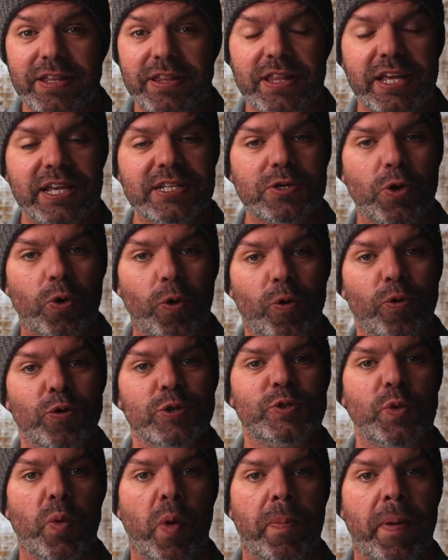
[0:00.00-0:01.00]
there's
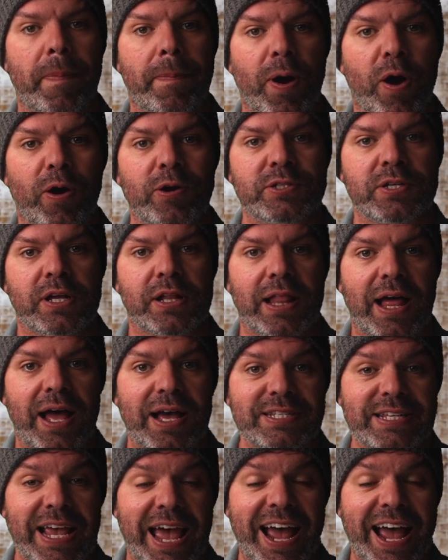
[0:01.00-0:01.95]
also a proposed class